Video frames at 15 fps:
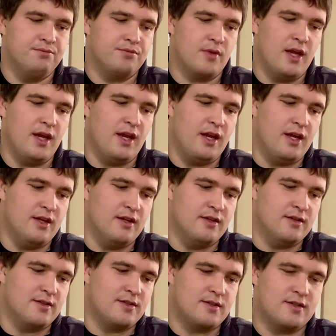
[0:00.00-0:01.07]
It
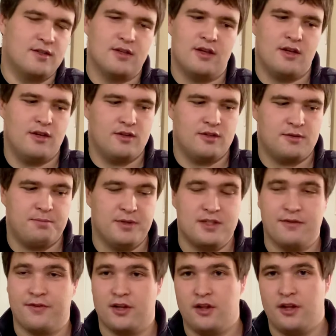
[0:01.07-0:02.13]
is
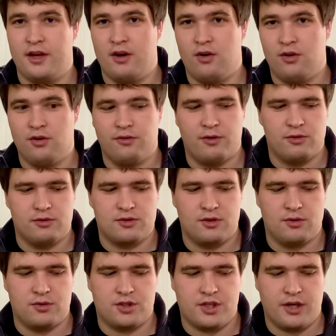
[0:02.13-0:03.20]
specifically Oloroso
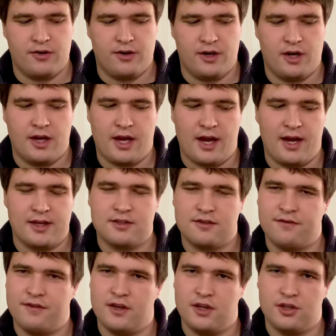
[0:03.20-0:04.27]
Sherry Cask
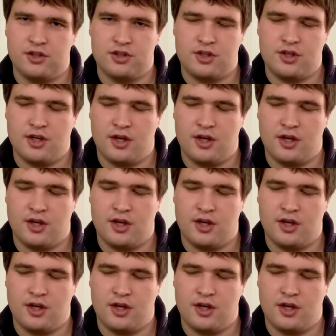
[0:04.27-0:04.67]
finished.